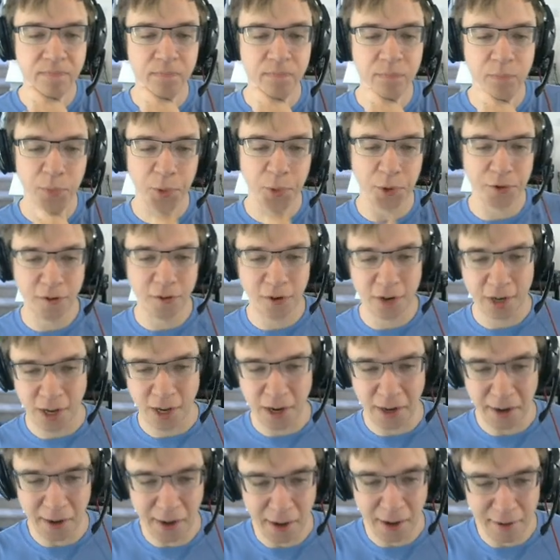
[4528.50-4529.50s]
We've already got
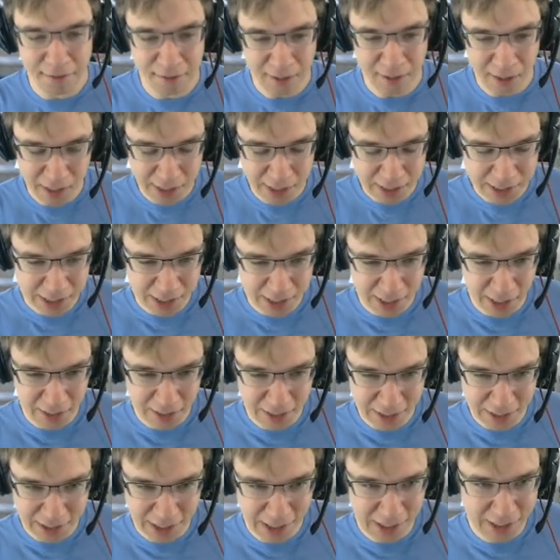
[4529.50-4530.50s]
enough skill
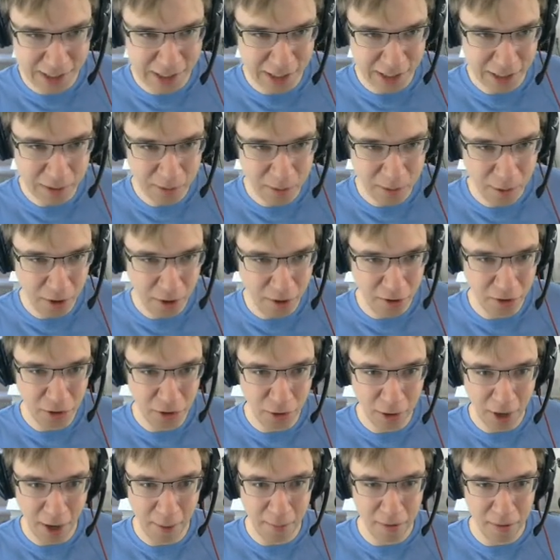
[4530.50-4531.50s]
exhausting with 2
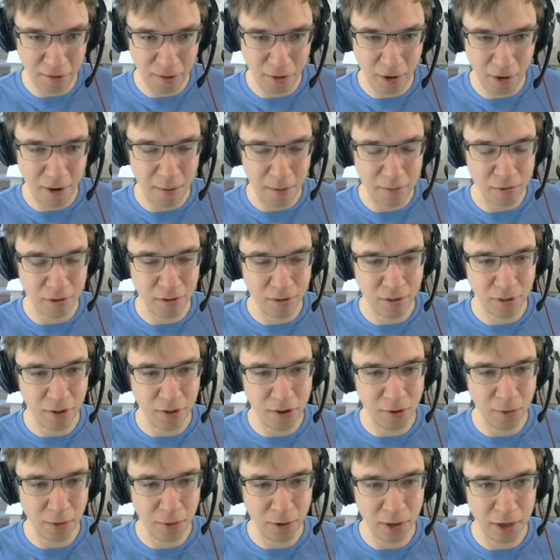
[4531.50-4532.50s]
copies of Corruption, so I
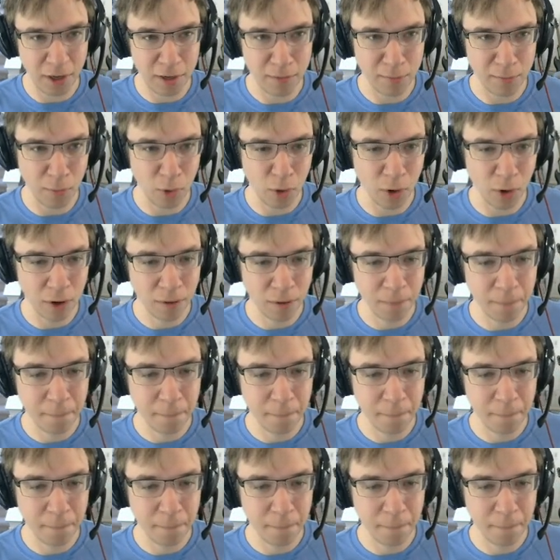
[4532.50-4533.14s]
don't really need more.